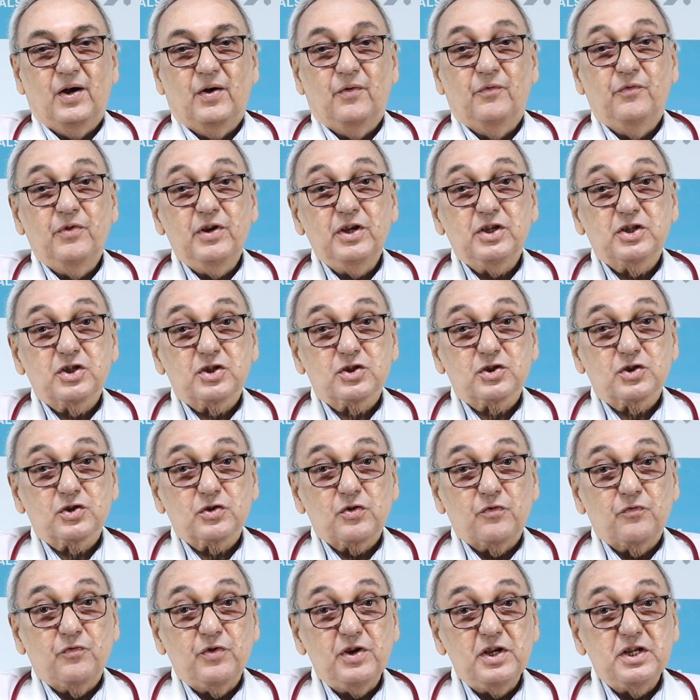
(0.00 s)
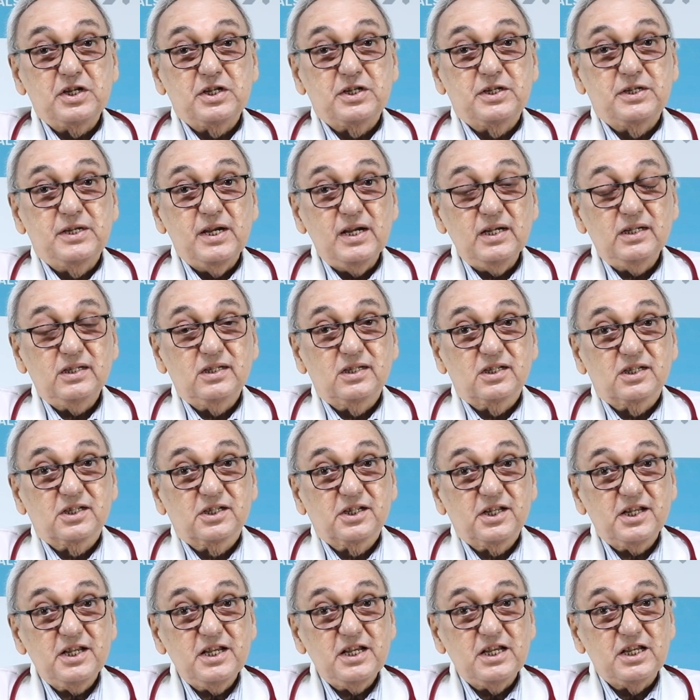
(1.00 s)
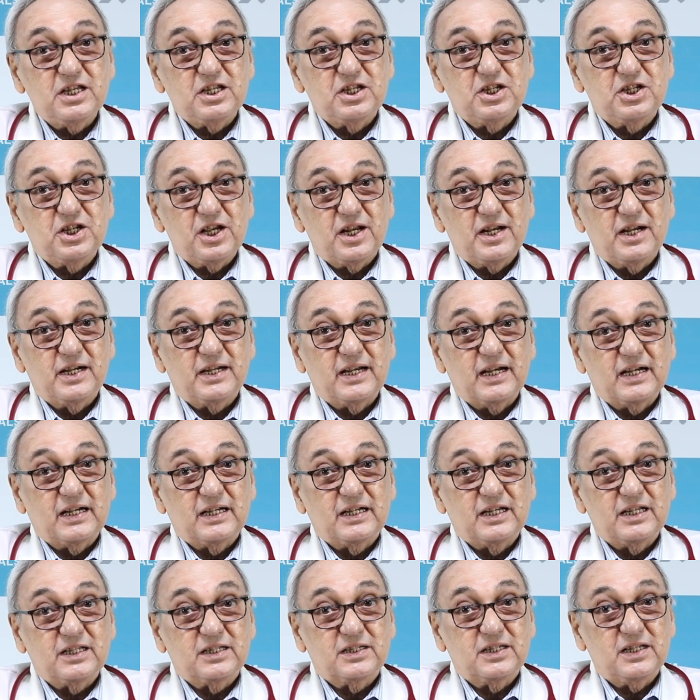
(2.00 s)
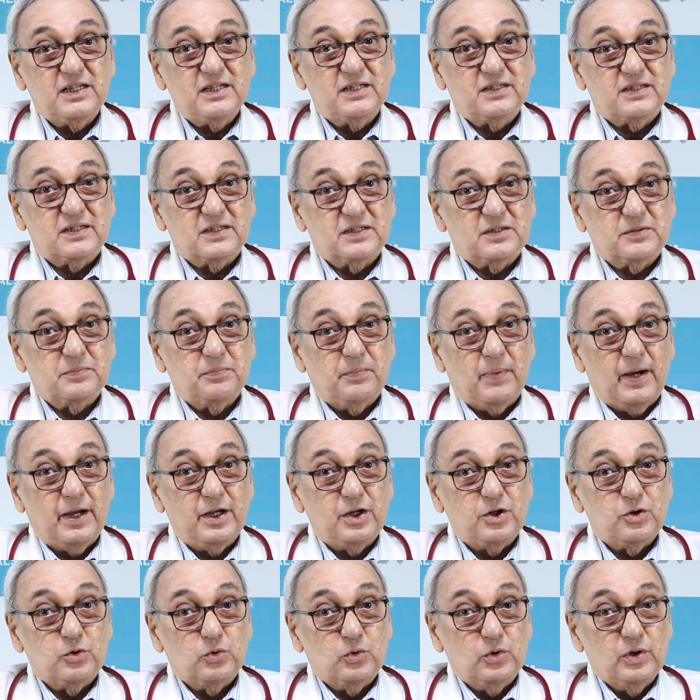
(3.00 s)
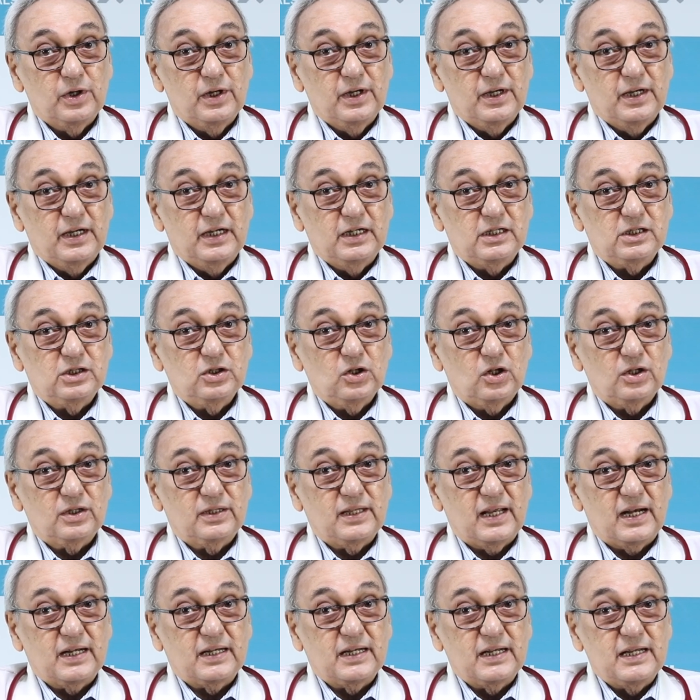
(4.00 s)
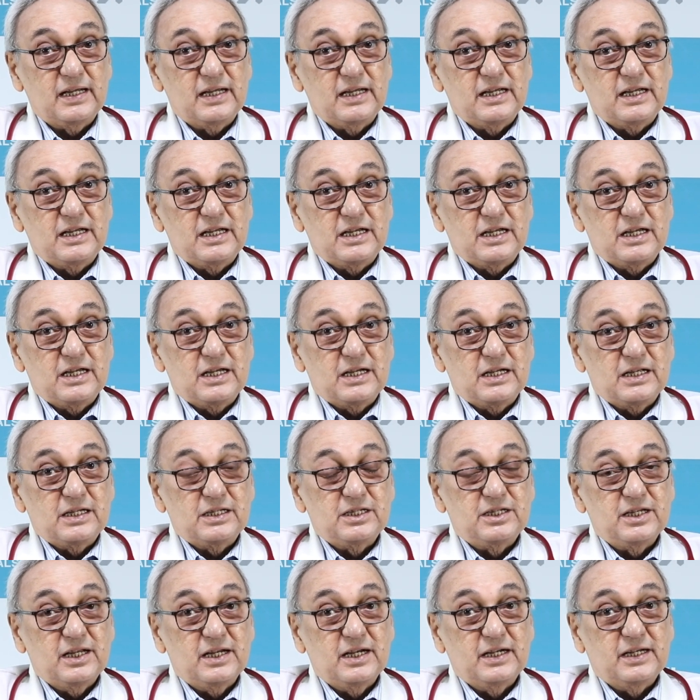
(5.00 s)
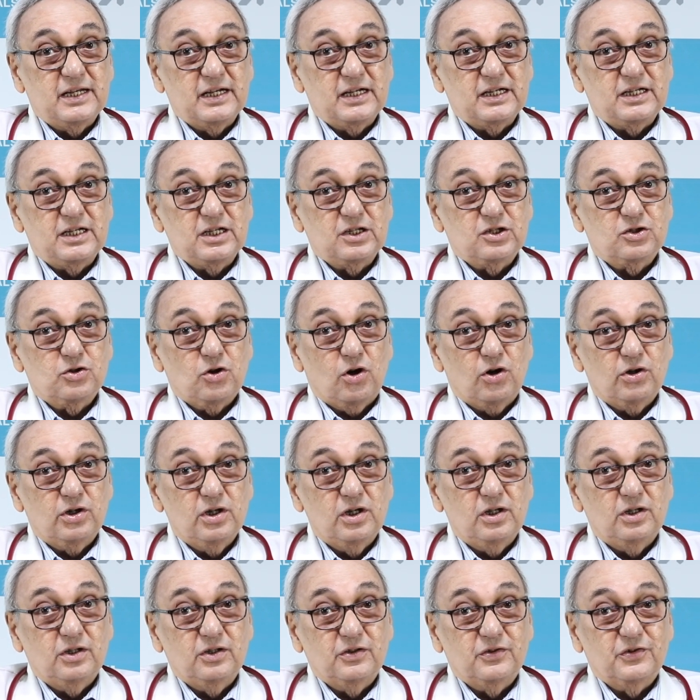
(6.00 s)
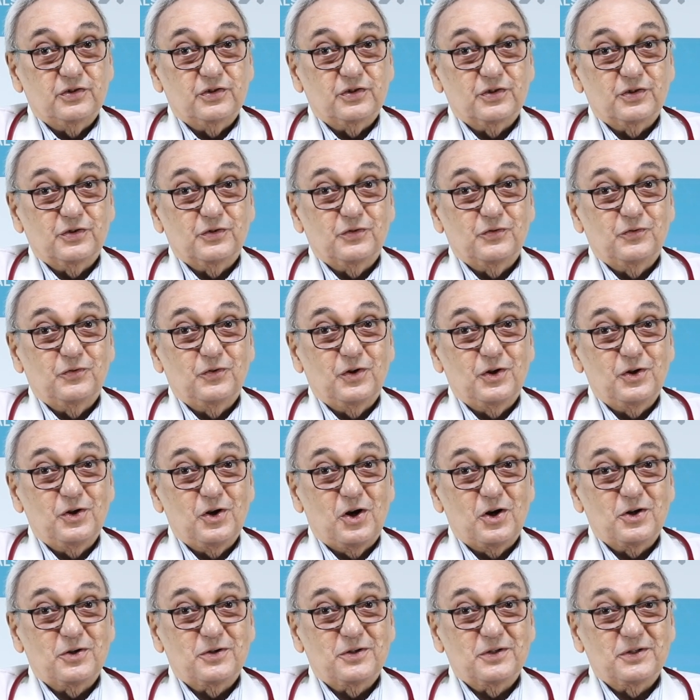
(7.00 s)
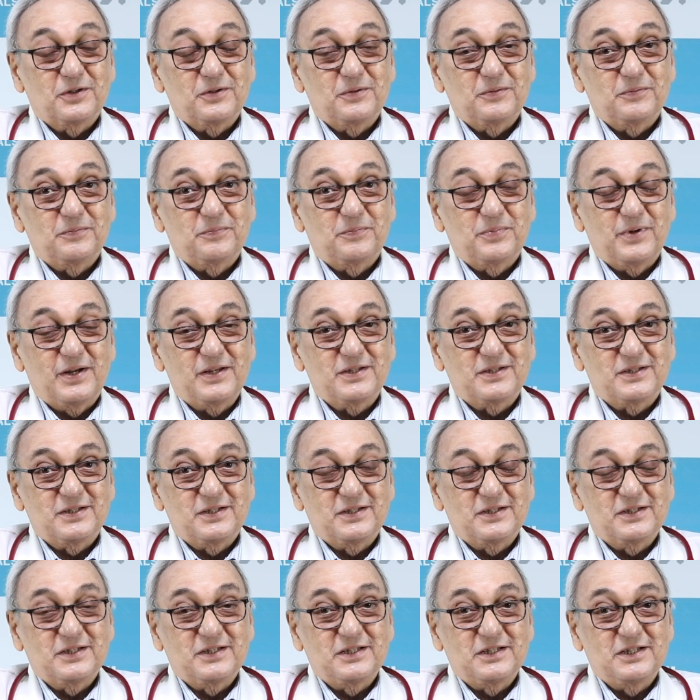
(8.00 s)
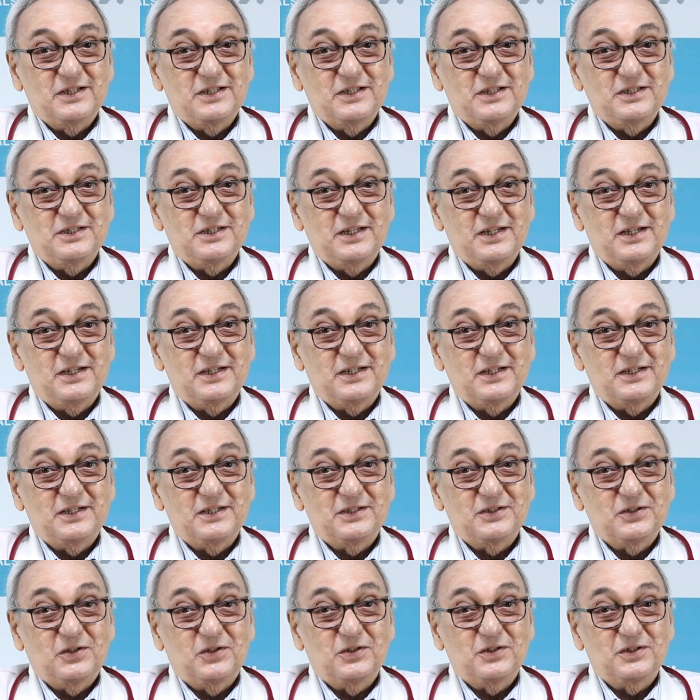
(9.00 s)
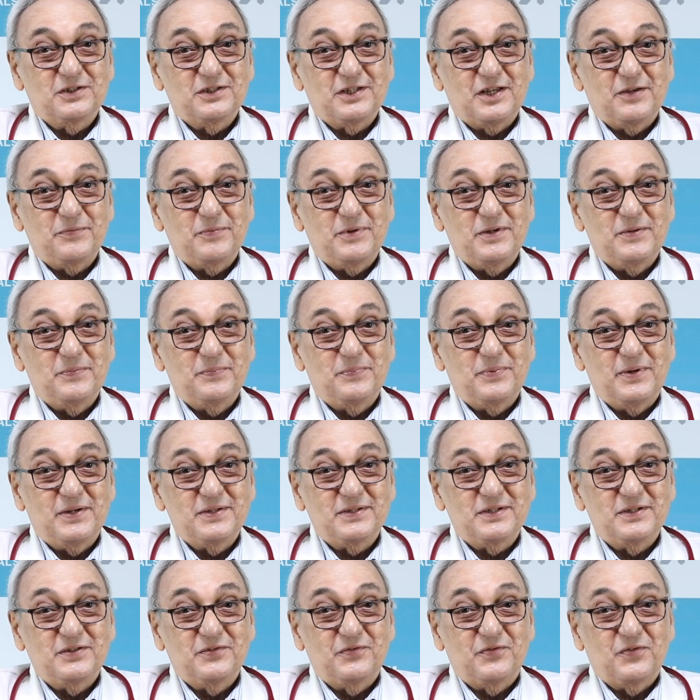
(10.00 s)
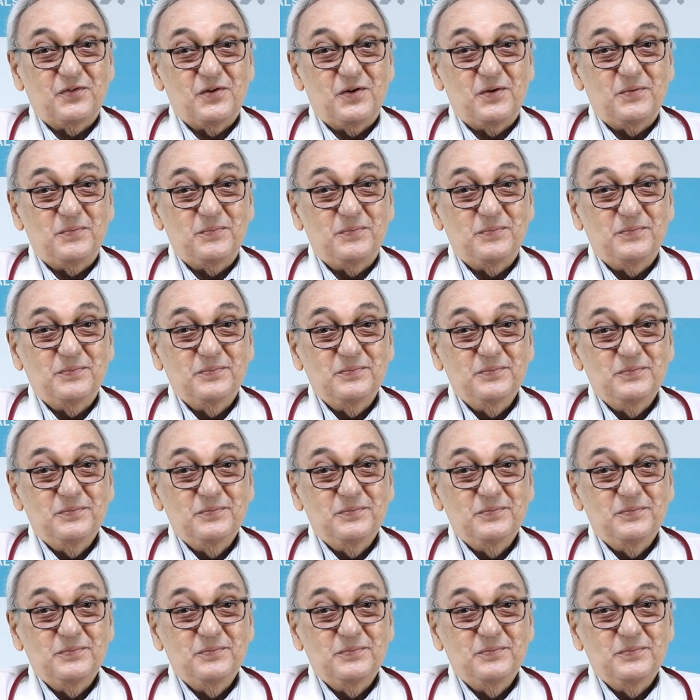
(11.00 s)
We did see genetic diseases, mind you. It's not that genetic disorders were not present. Genetic disorders have been present from